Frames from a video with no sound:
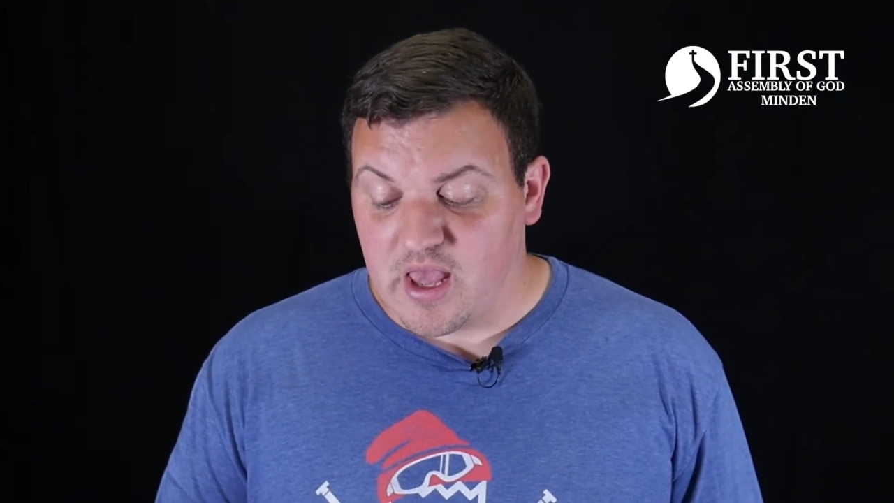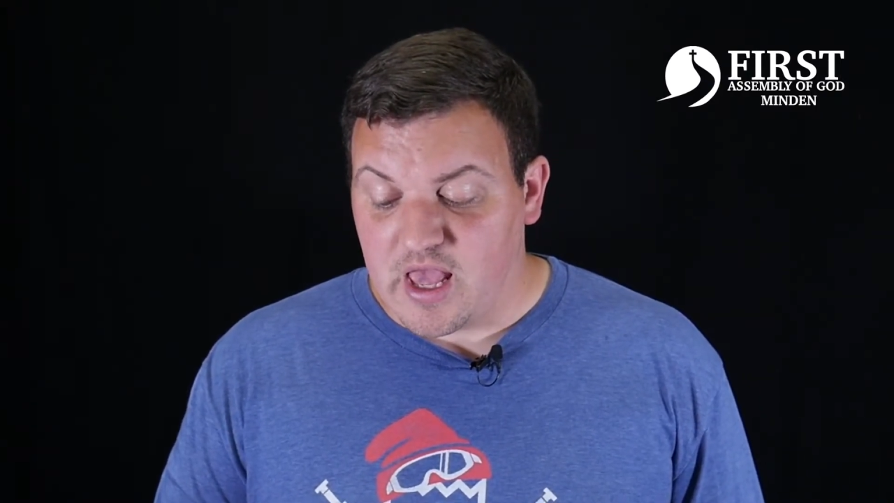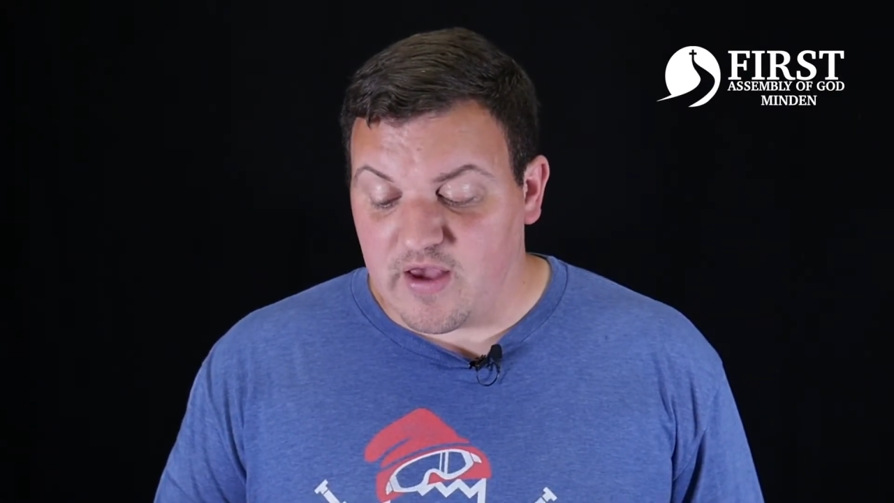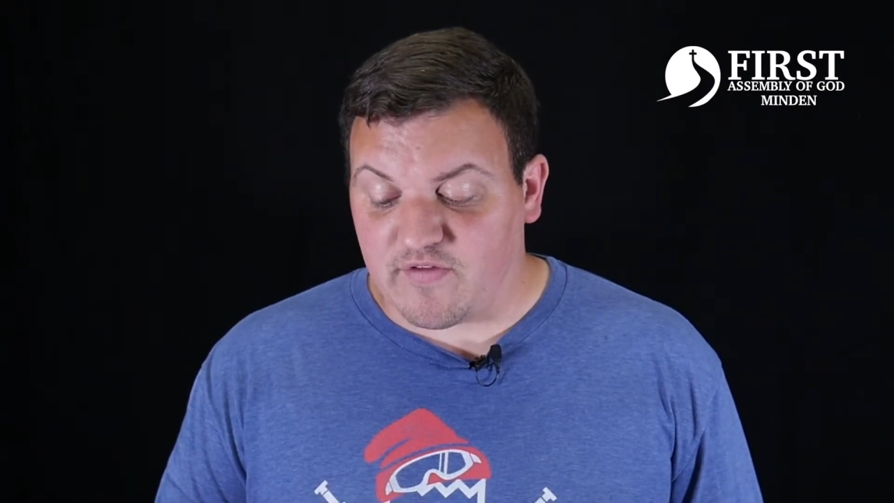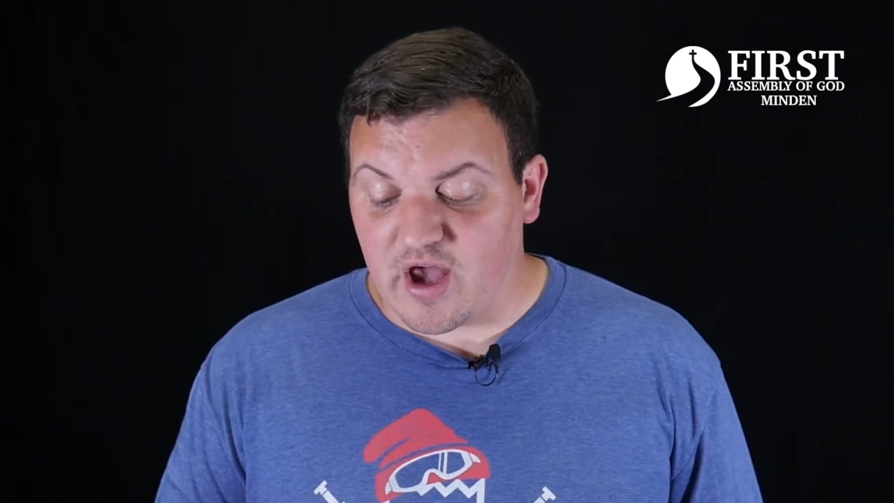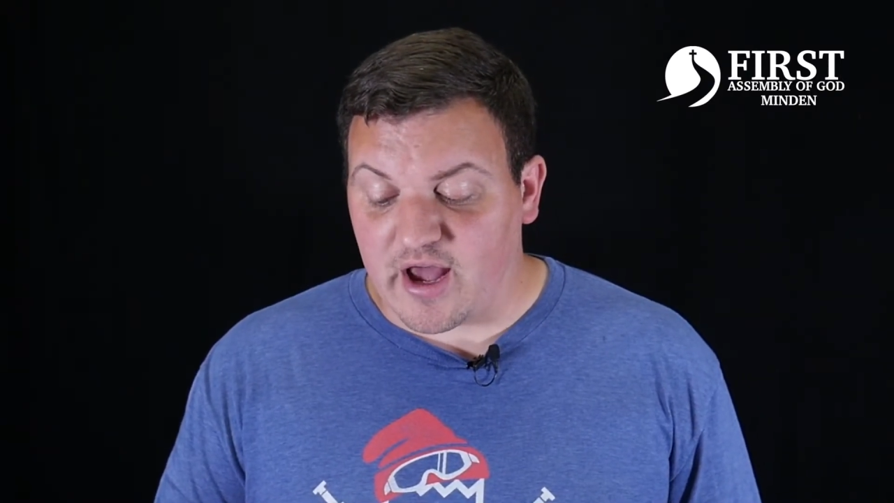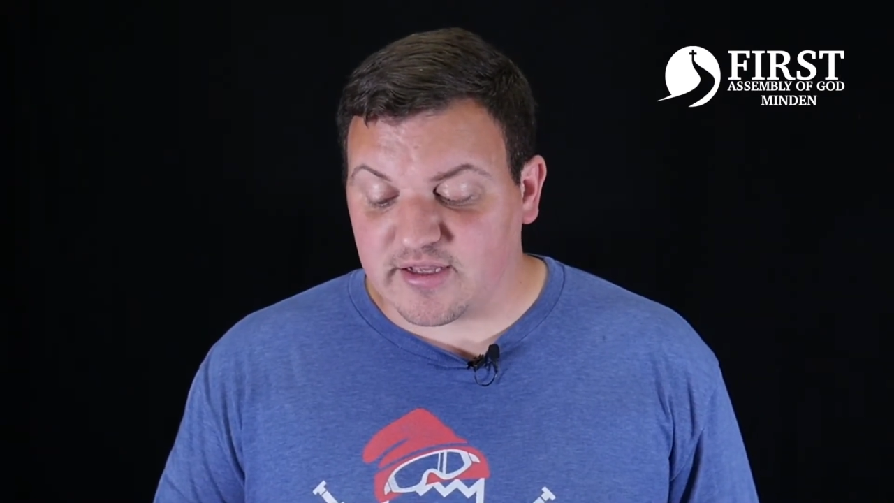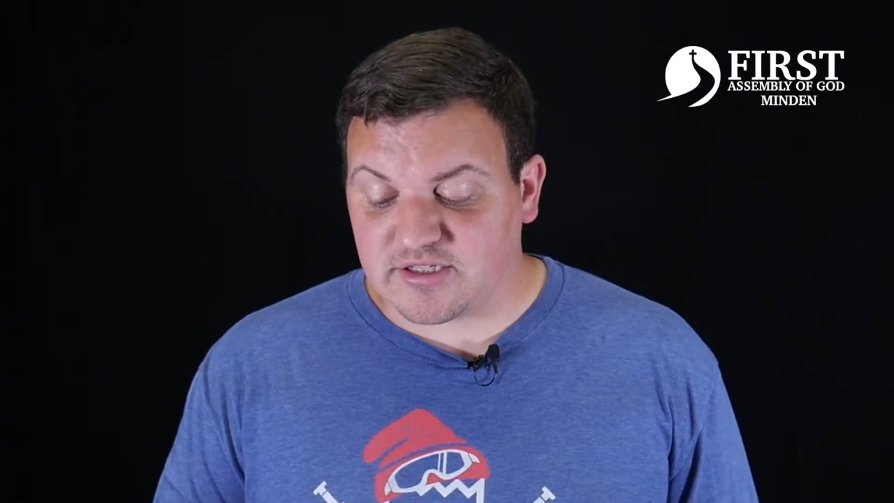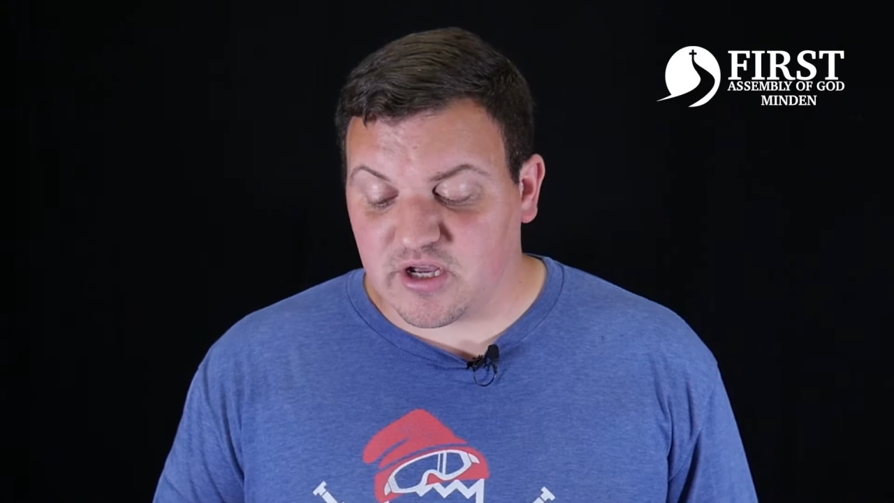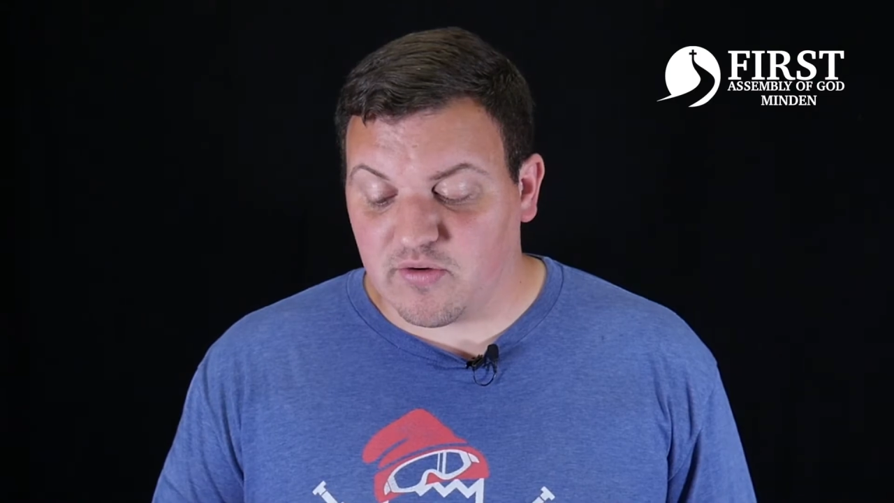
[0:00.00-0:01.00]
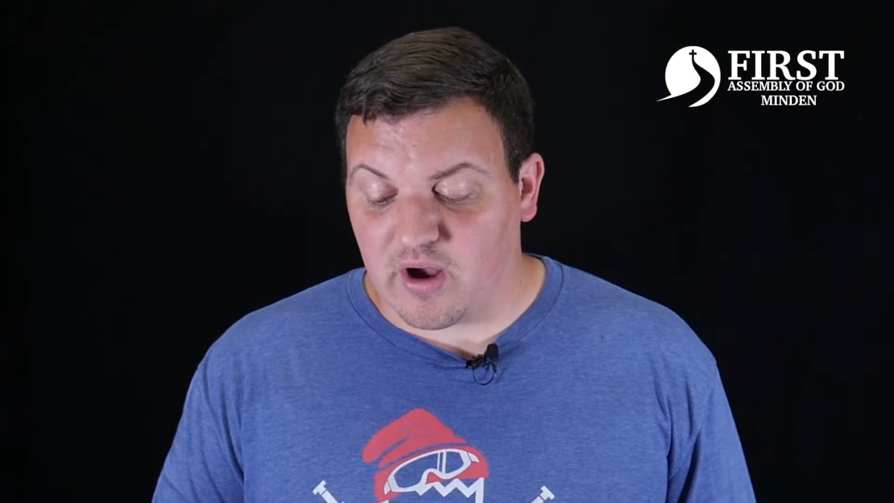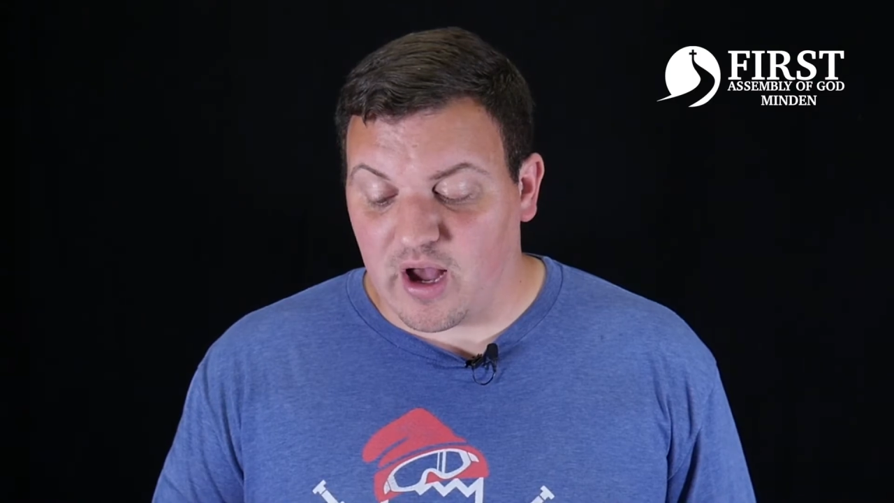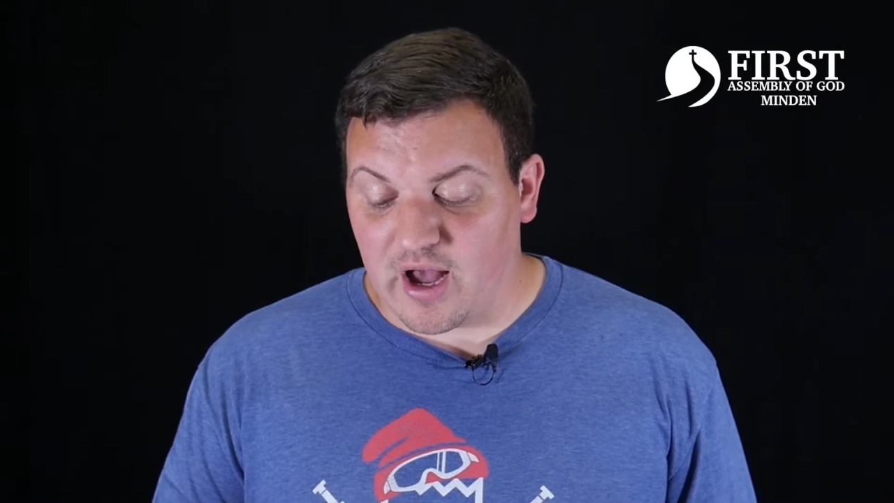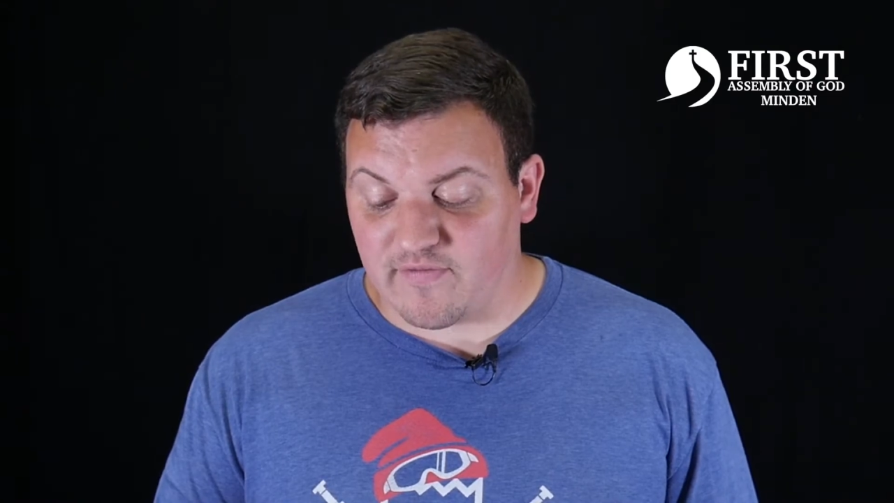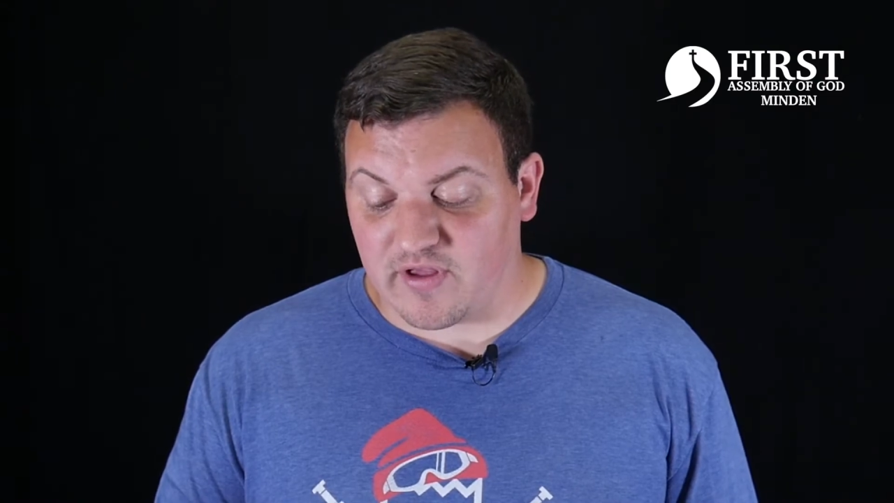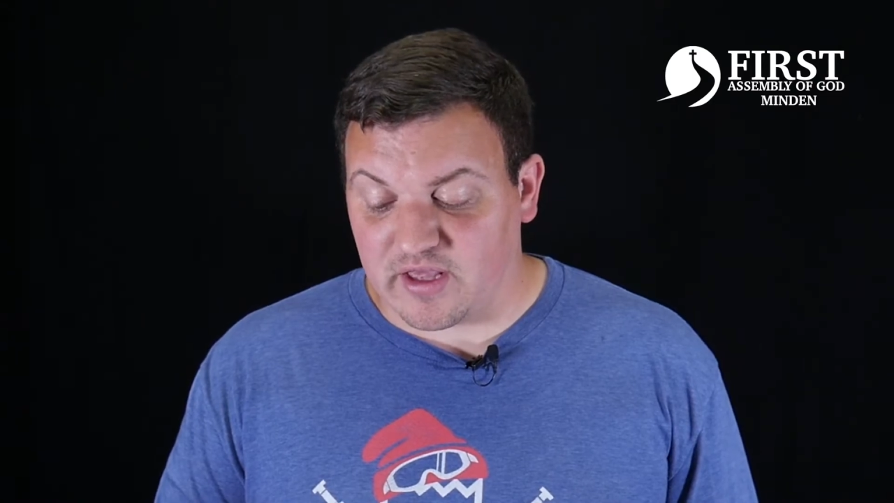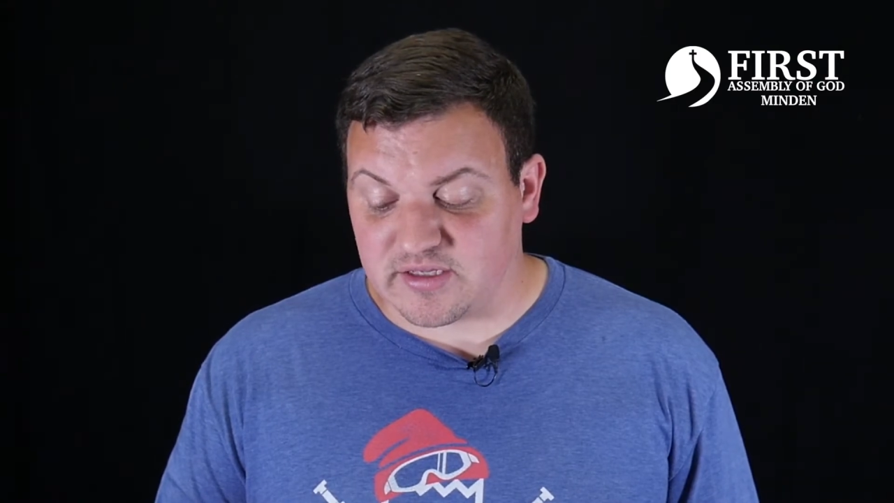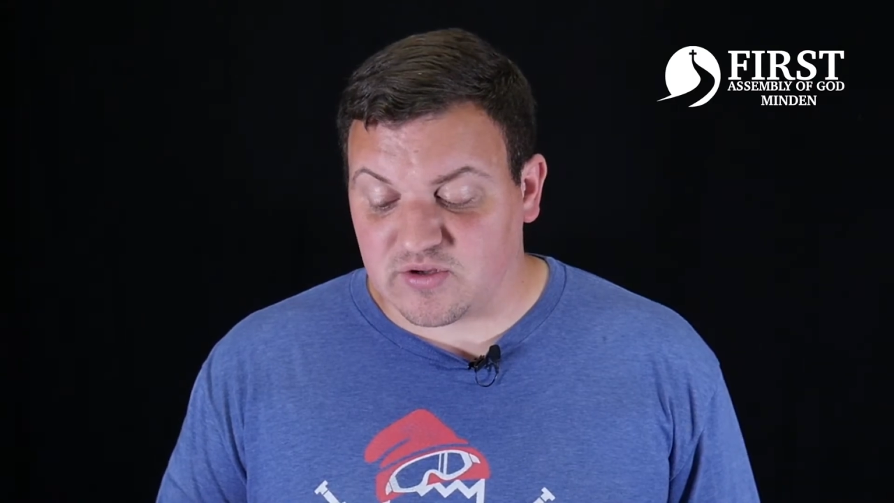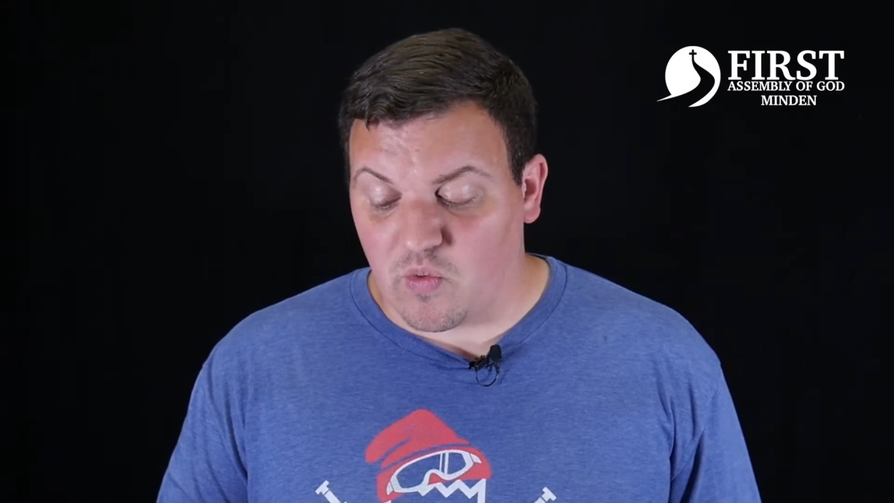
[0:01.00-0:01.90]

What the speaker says: If God is so obvious,